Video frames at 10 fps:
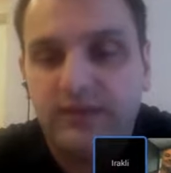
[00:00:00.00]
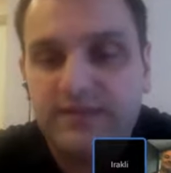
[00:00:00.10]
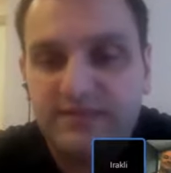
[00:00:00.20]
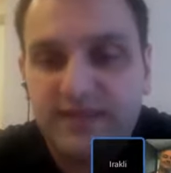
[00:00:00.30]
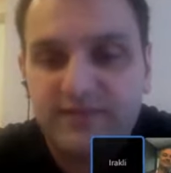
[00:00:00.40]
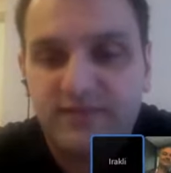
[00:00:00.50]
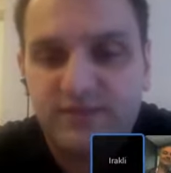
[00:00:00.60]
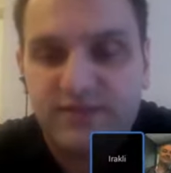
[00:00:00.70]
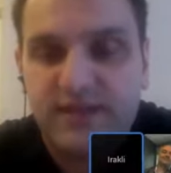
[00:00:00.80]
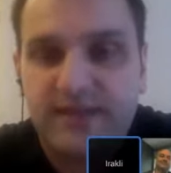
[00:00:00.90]
Let's
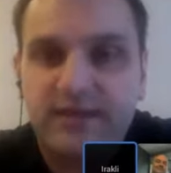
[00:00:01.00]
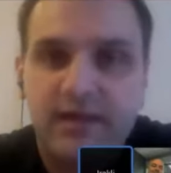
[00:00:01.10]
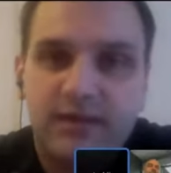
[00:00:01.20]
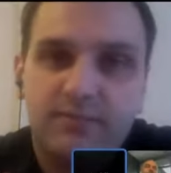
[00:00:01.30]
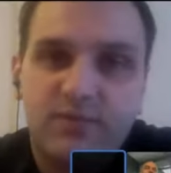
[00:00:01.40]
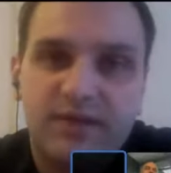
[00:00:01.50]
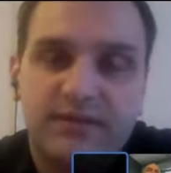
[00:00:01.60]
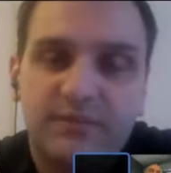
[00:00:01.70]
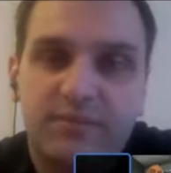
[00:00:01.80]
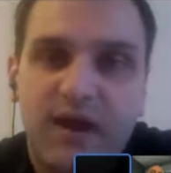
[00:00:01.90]
leverage that and
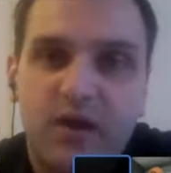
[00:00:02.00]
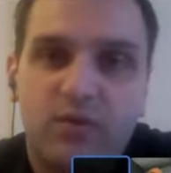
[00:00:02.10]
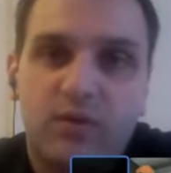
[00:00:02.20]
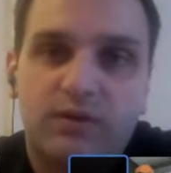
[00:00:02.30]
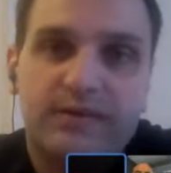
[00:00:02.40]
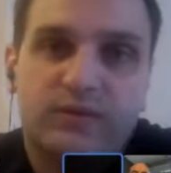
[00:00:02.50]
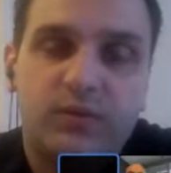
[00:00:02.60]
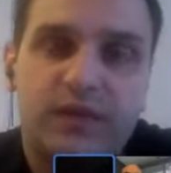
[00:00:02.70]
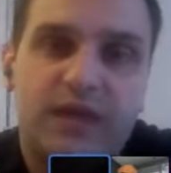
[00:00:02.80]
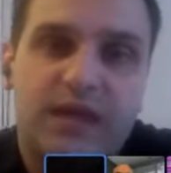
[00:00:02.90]
bring the power that
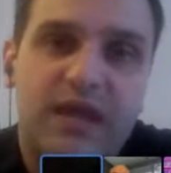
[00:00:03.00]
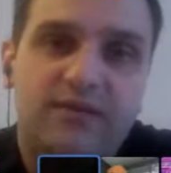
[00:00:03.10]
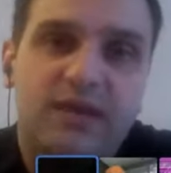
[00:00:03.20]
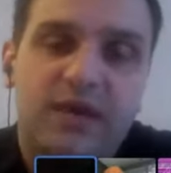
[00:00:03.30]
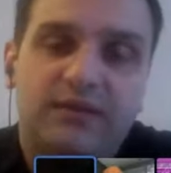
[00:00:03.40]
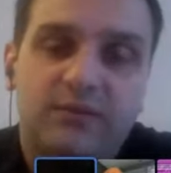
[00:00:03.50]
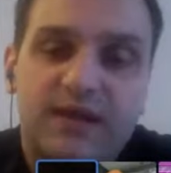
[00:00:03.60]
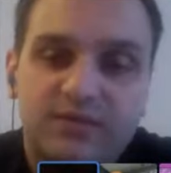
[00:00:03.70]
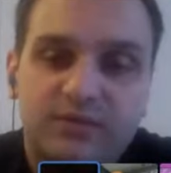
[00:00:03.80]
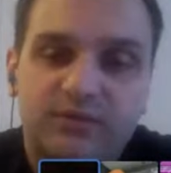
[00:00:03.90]
we have, the
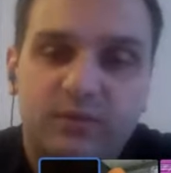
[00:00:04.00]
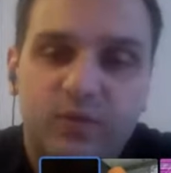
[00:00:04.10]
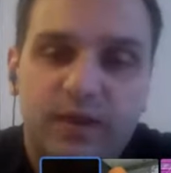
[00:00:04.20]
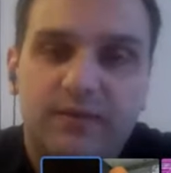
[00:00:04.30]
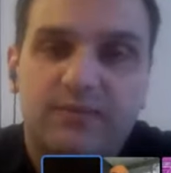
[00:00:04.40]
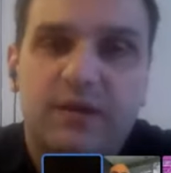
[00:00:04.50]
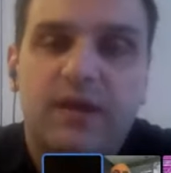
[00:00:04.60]
rest of the web,